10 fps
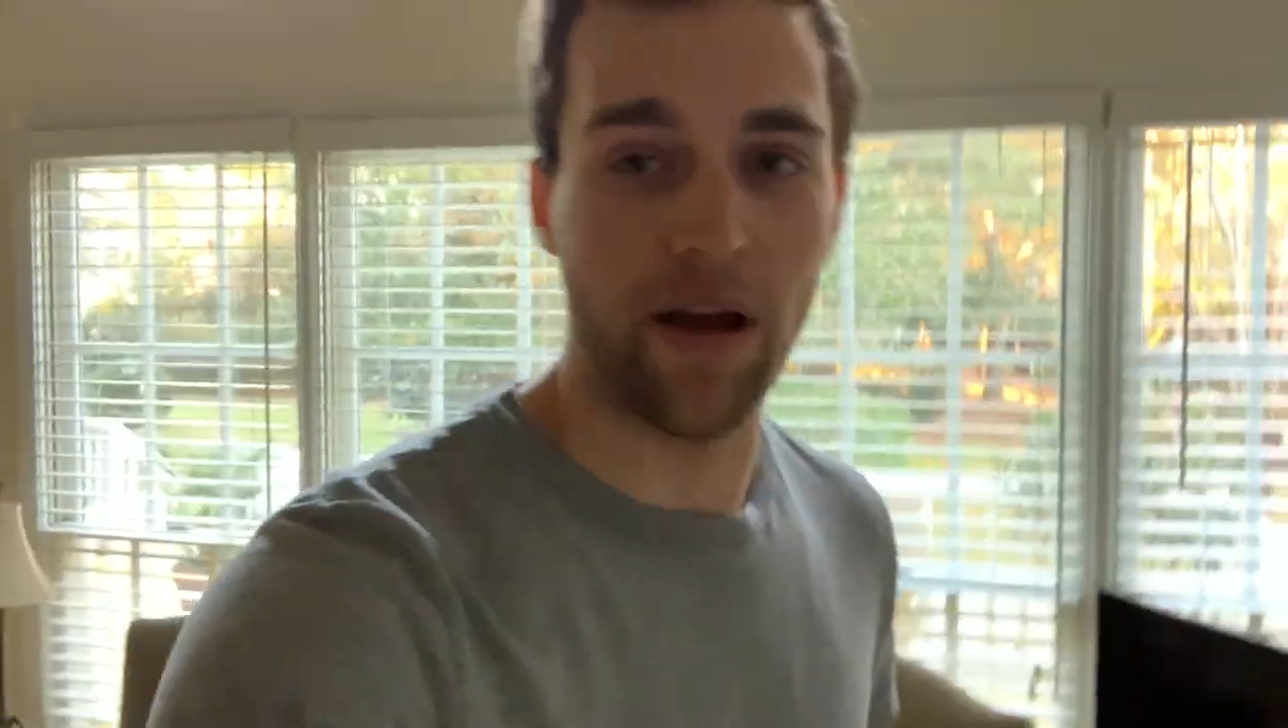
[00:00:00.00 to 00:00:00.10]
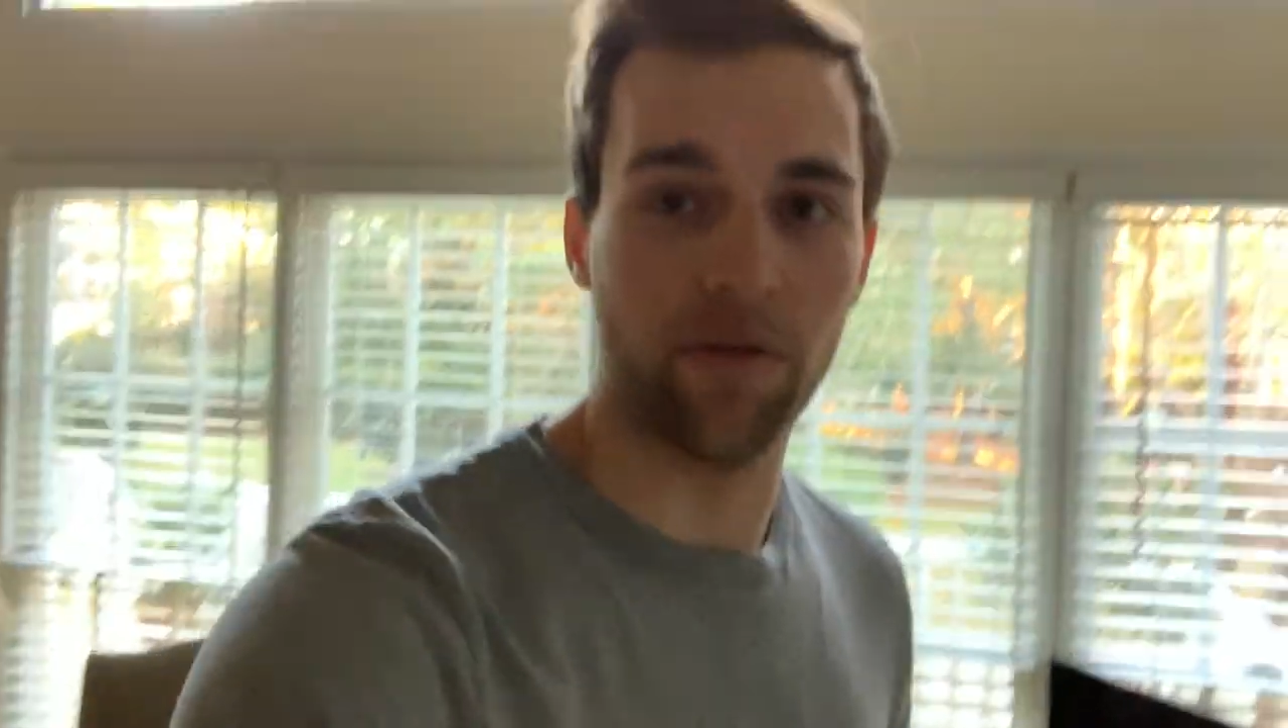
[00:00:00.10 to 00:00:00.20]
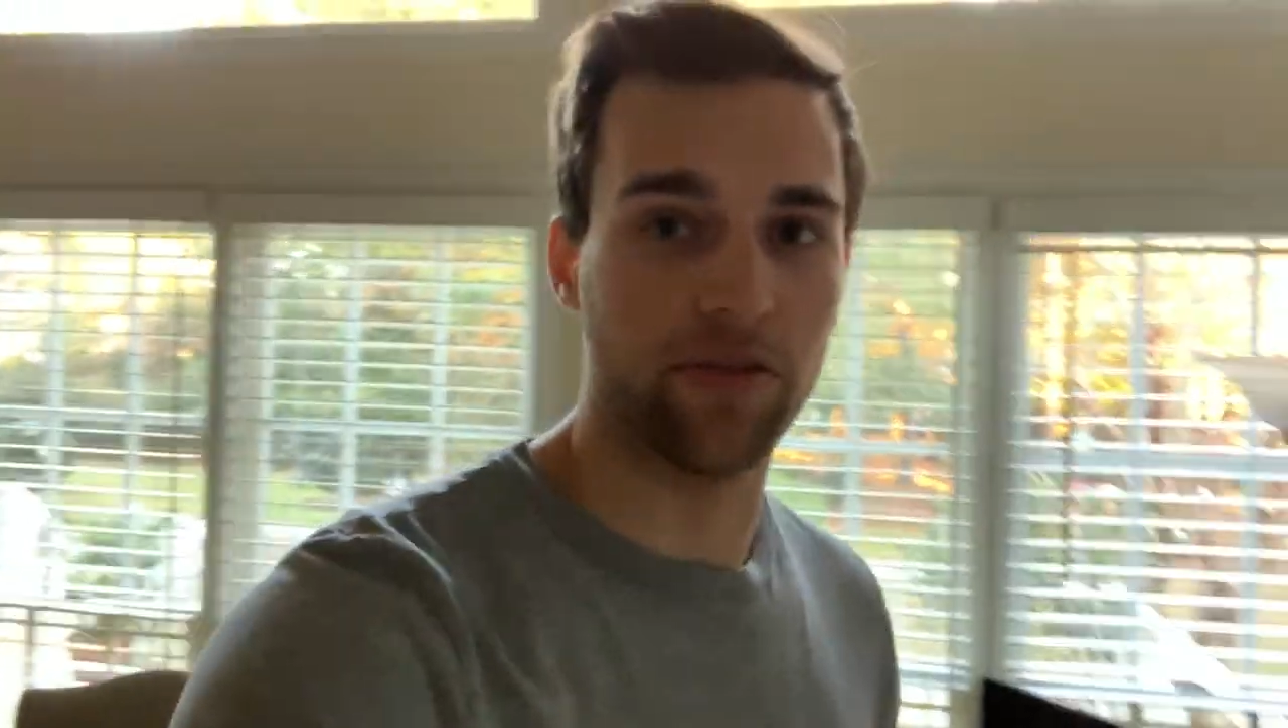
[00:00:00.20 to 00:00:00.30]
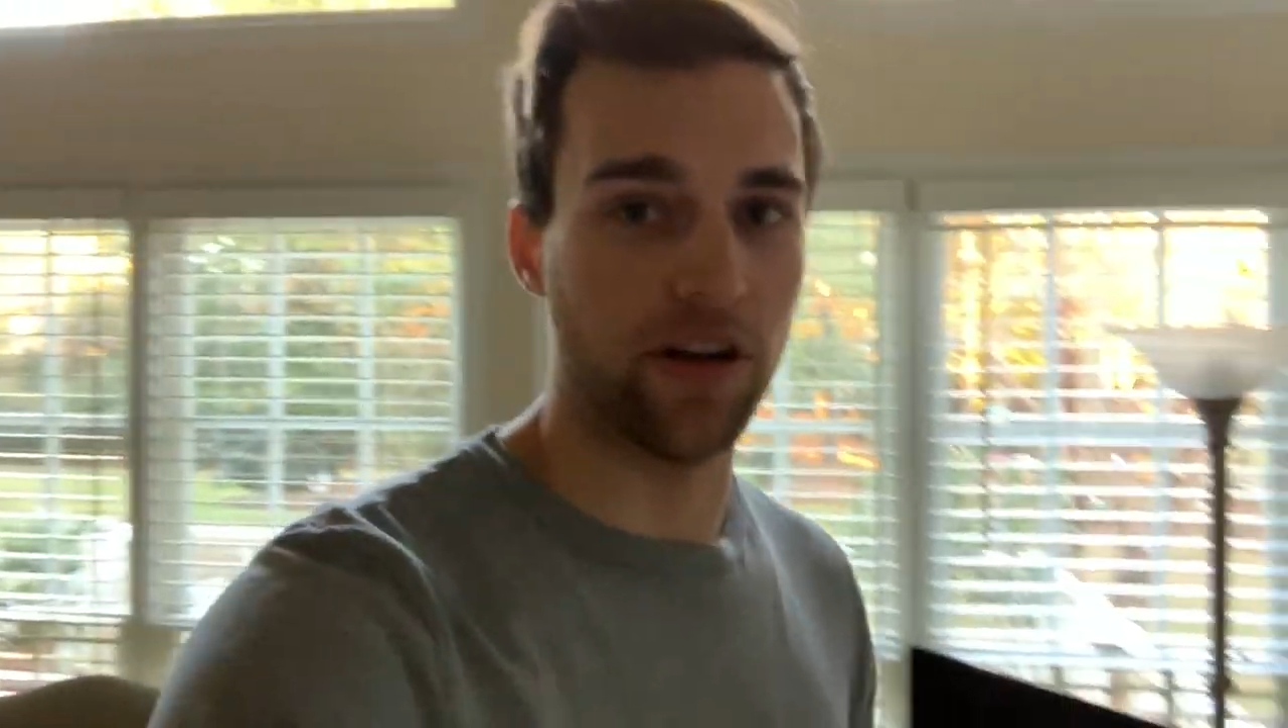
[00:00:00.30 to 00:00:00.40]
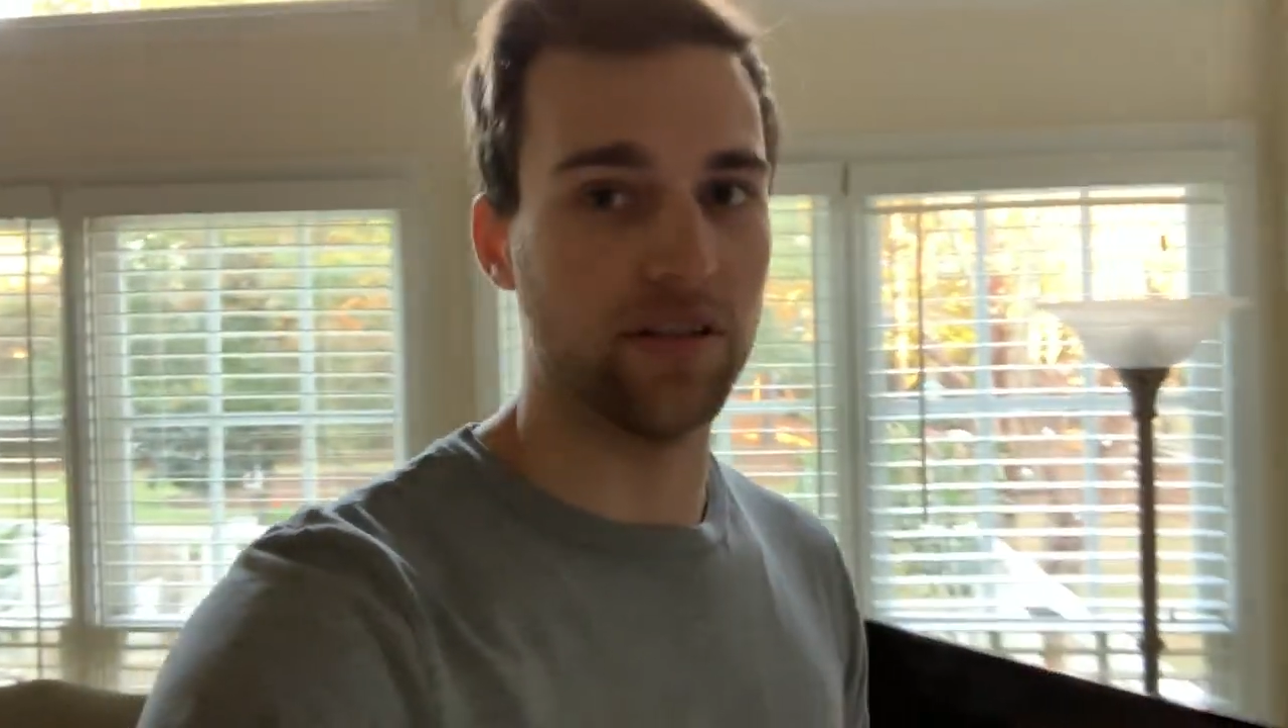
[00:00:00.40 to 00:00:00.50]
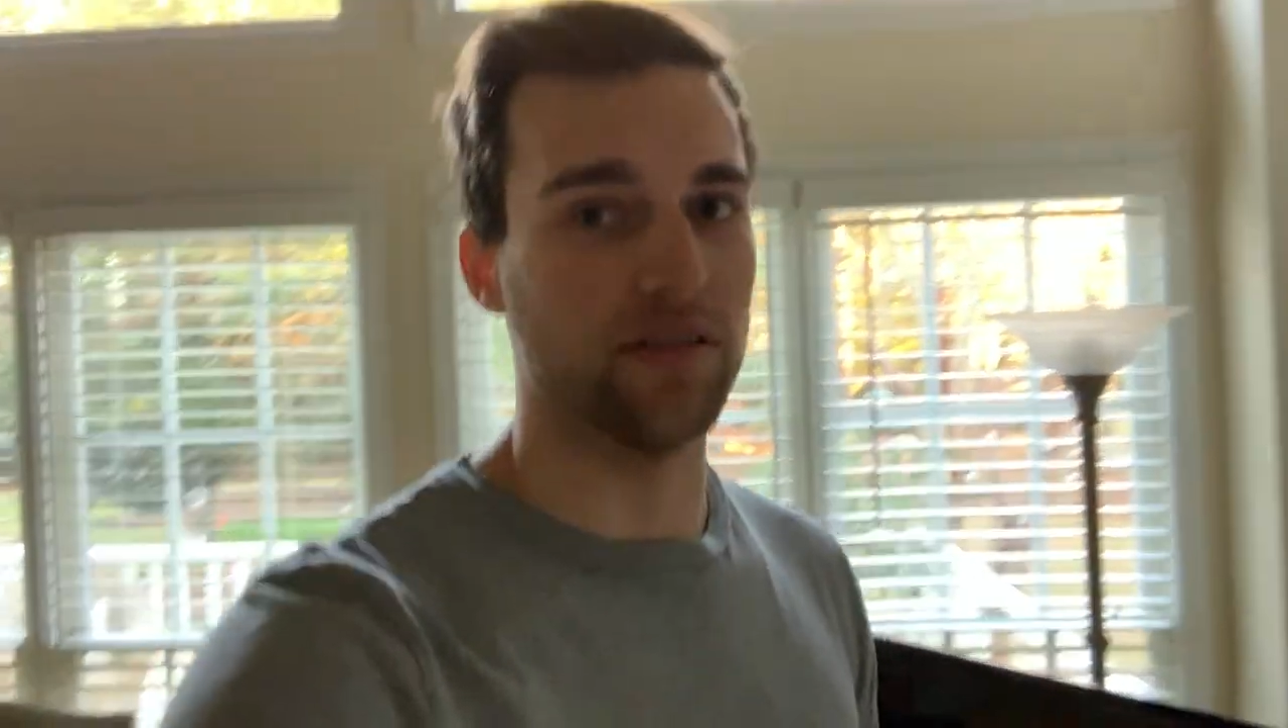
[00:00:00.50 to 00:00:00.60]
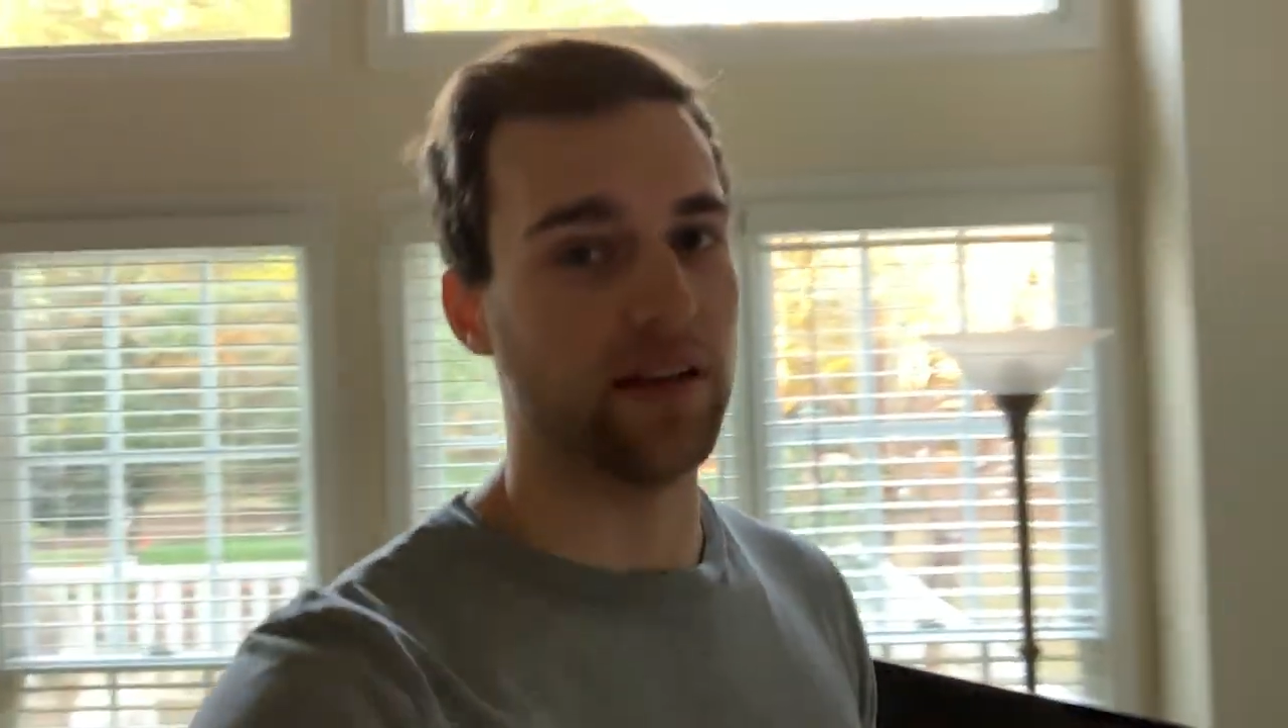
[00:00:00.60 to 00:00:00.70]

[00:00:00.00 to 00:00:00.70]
with crutches,